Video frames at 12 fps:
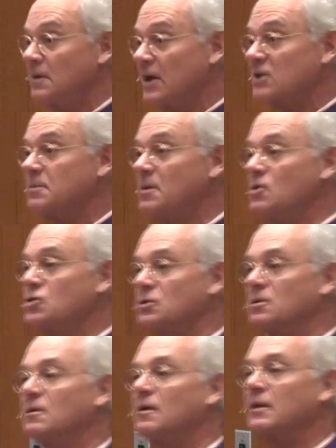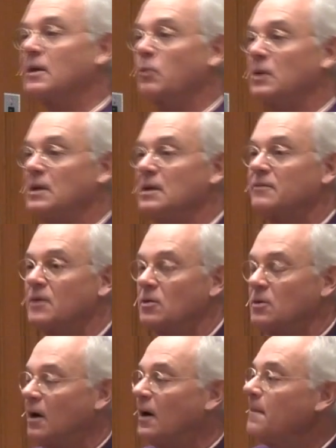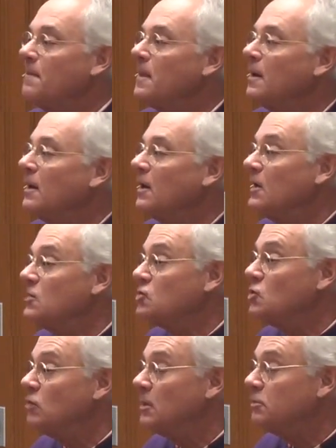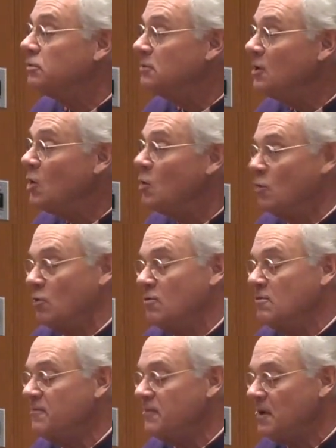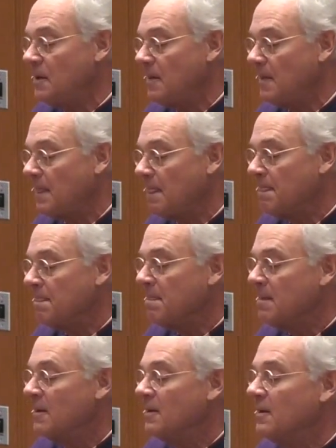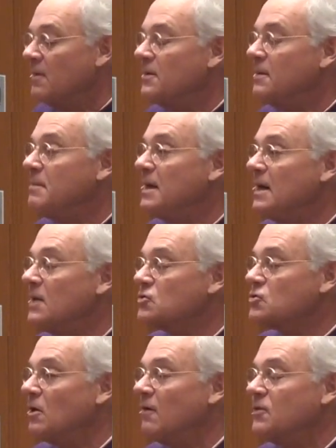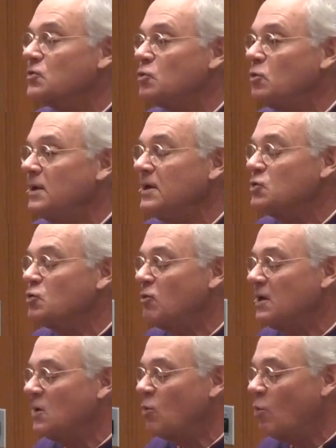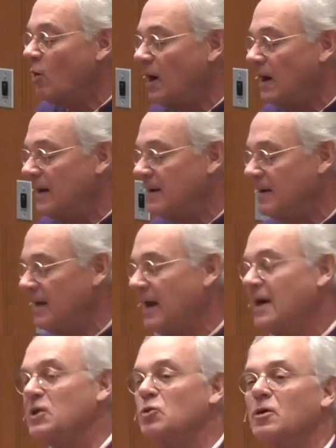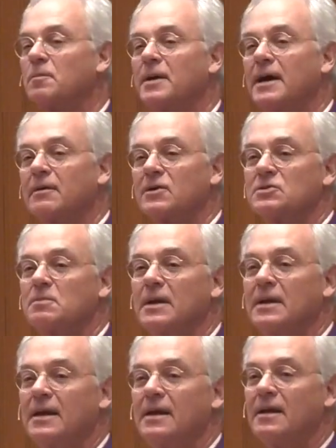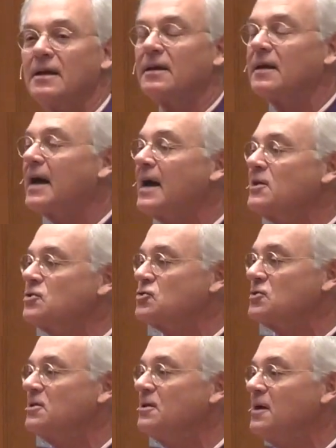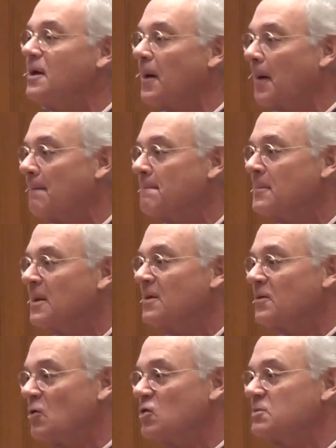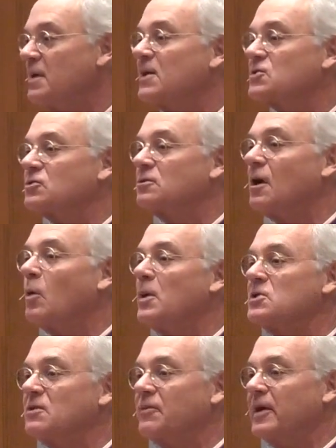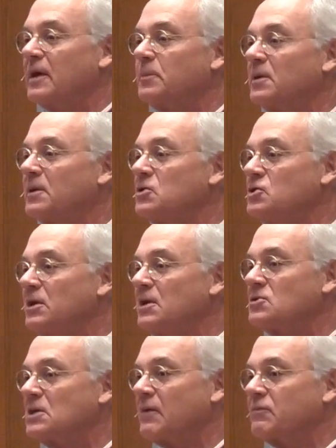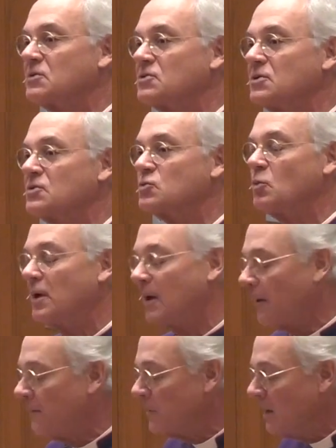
next motion that we need a vote on is to approve the minutes of the 2021 annual parish meeting last year. Those minutes are always available in Jeannie's office as well.